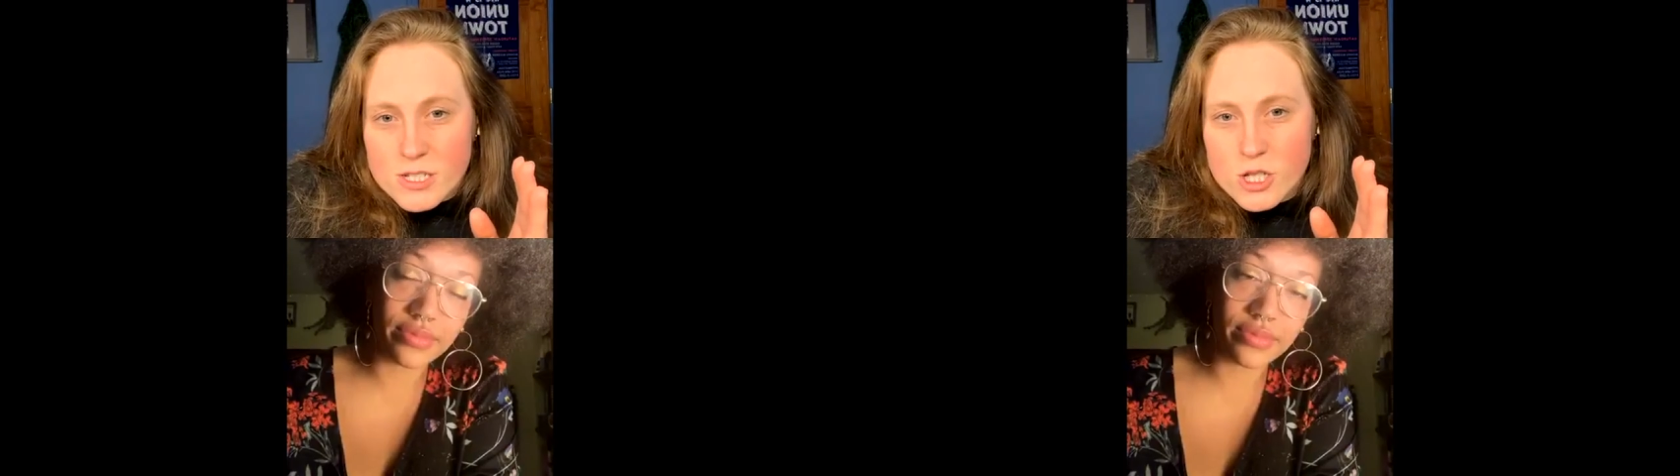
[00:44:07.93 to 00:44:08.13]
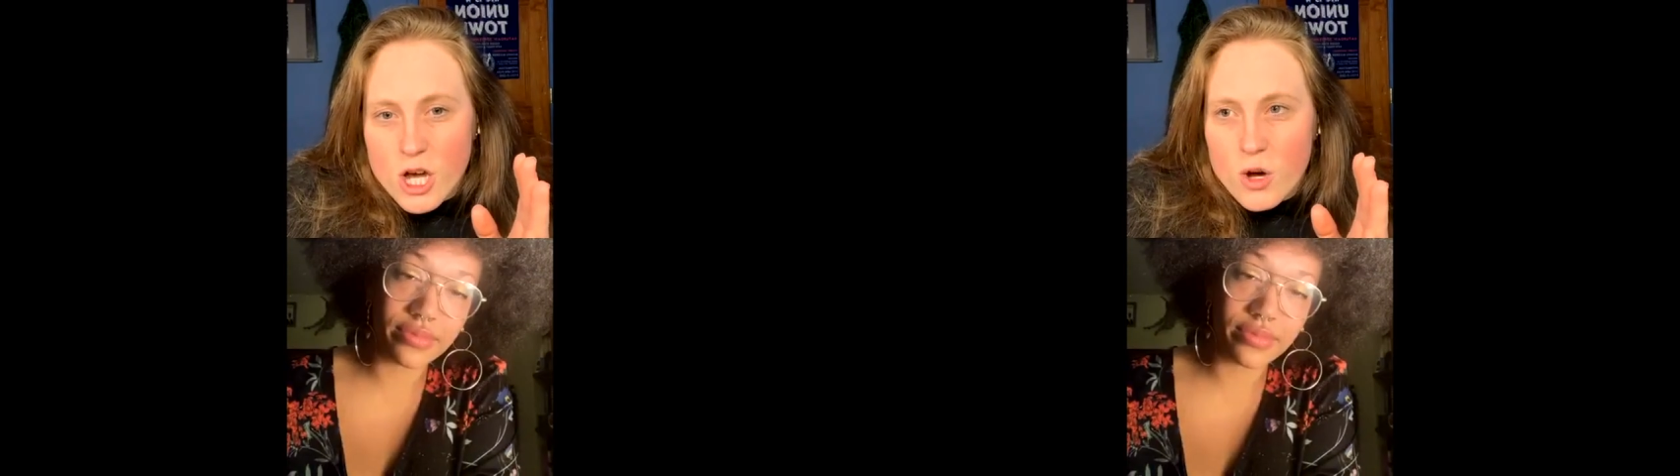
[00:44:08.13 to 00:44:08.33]

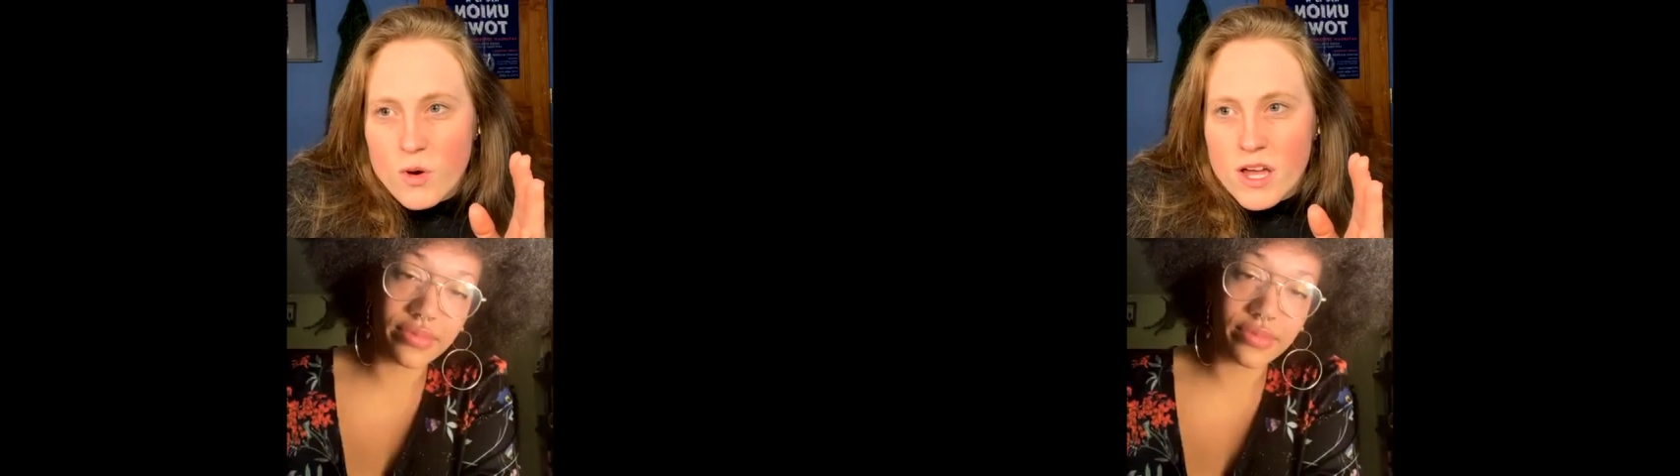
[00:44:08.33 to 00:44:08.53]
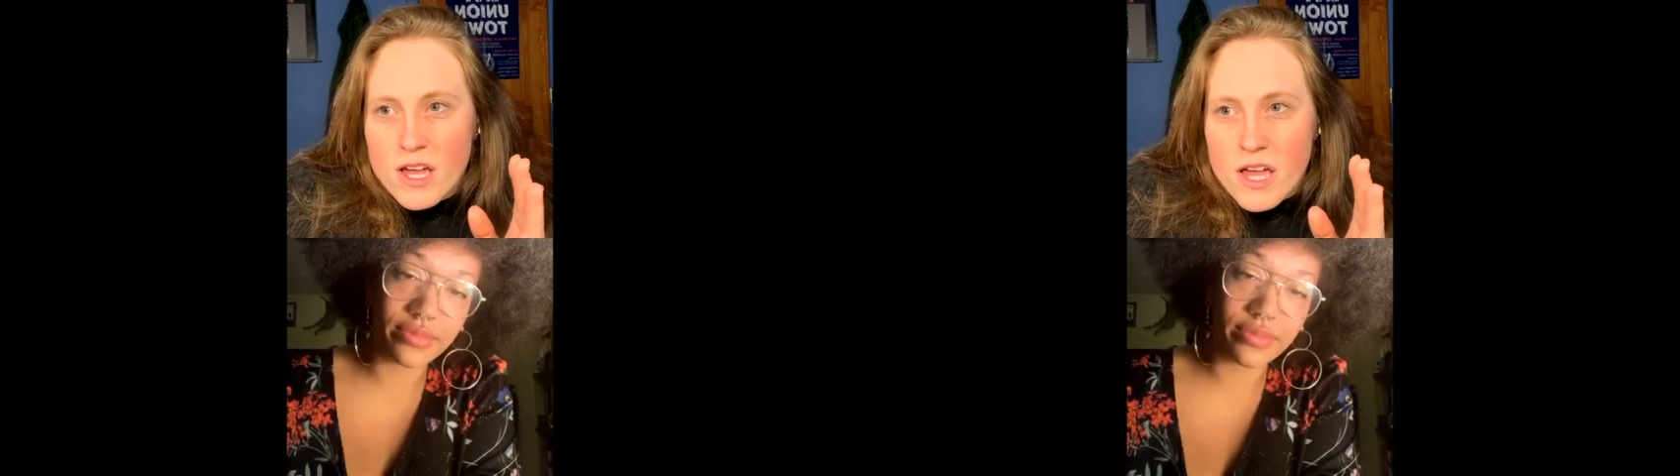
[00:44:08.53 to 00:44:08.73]
So
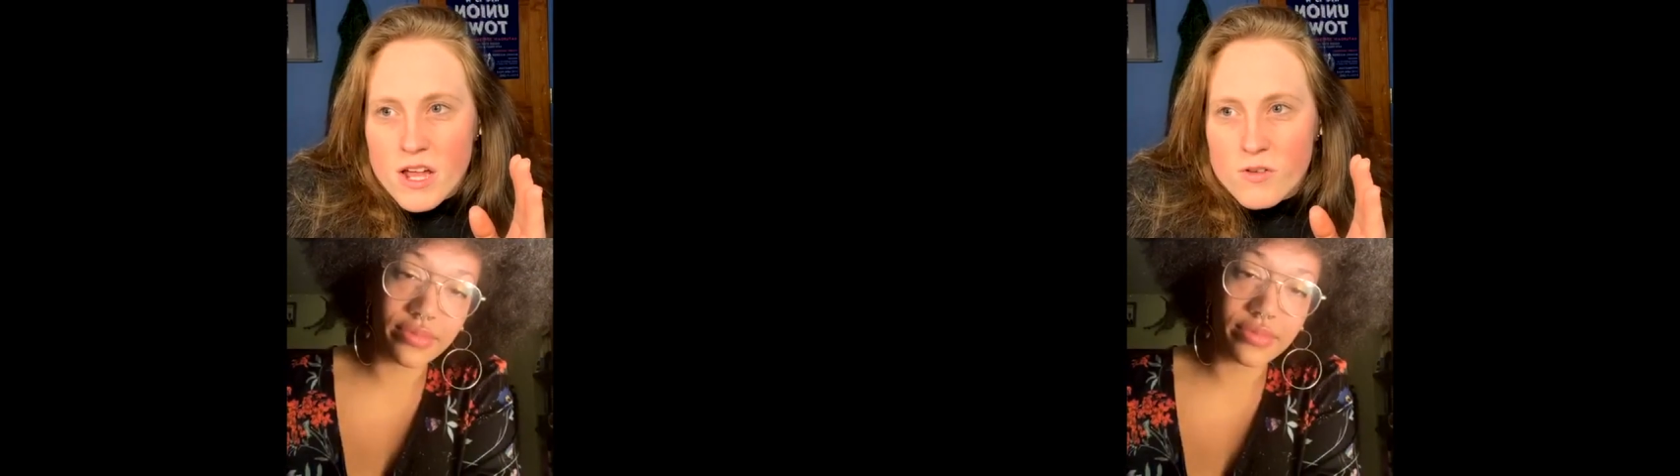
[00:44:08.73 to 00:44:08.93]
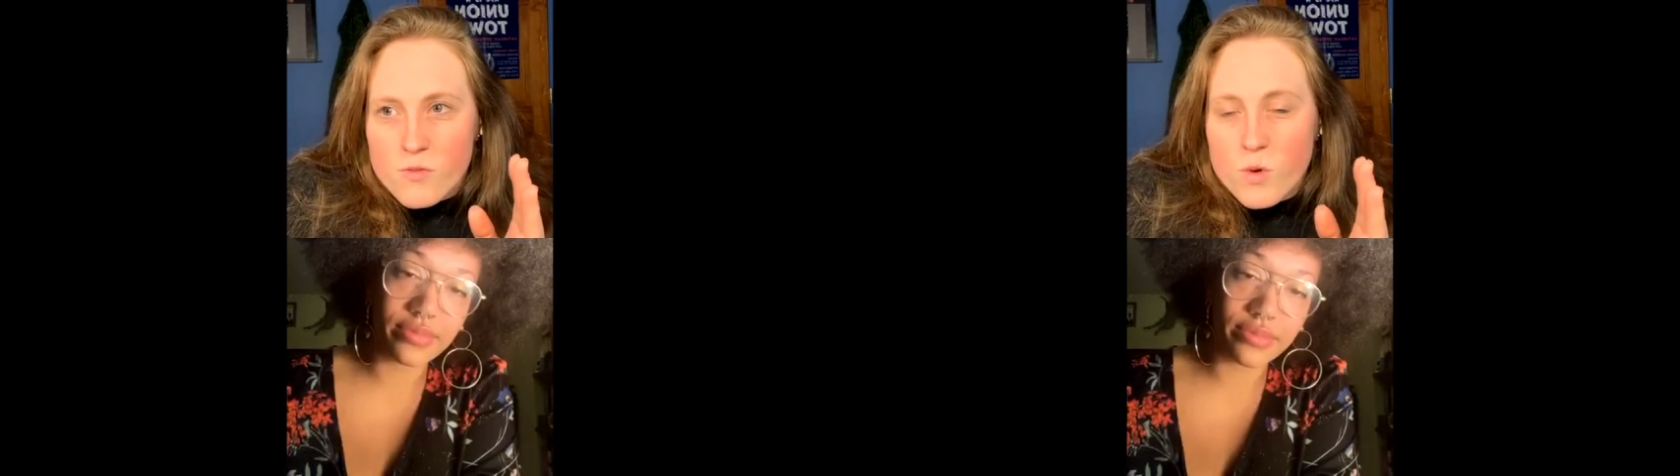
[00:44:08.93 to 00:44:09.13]

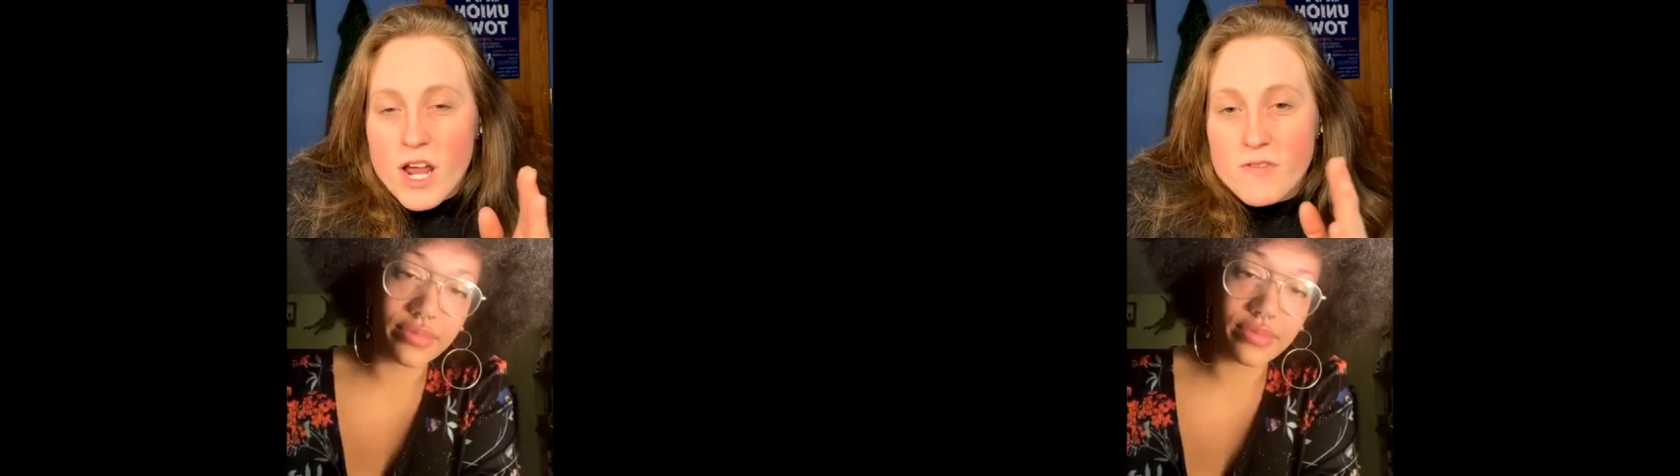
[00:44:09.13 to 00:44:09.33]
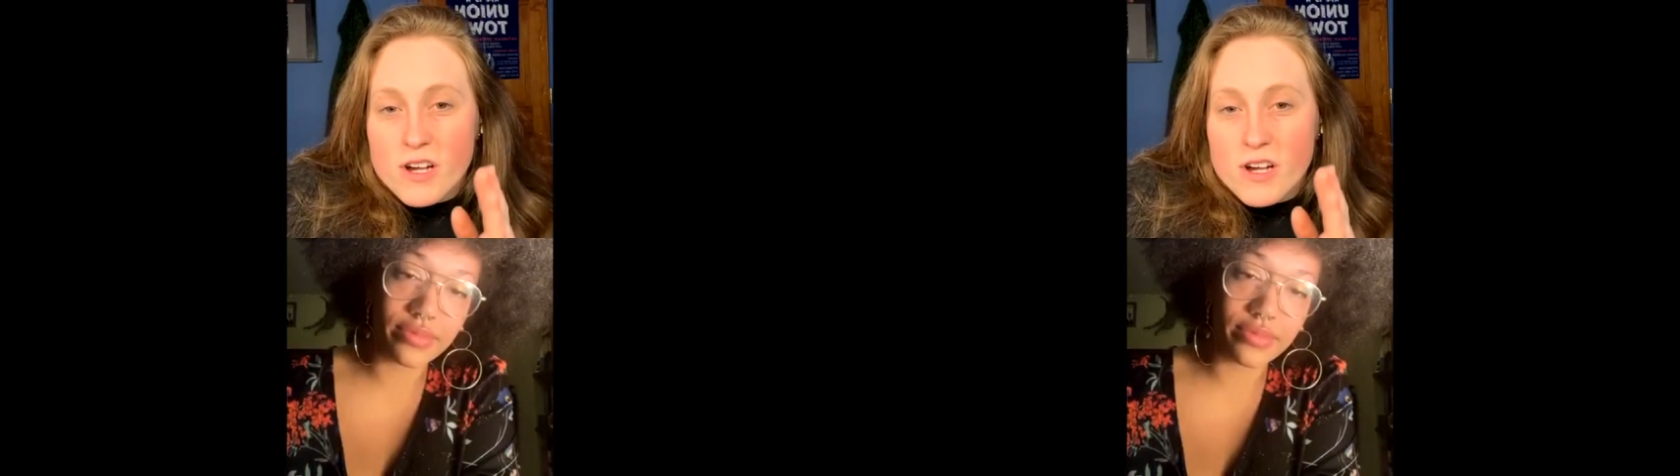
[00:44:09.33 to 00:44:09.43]
whatever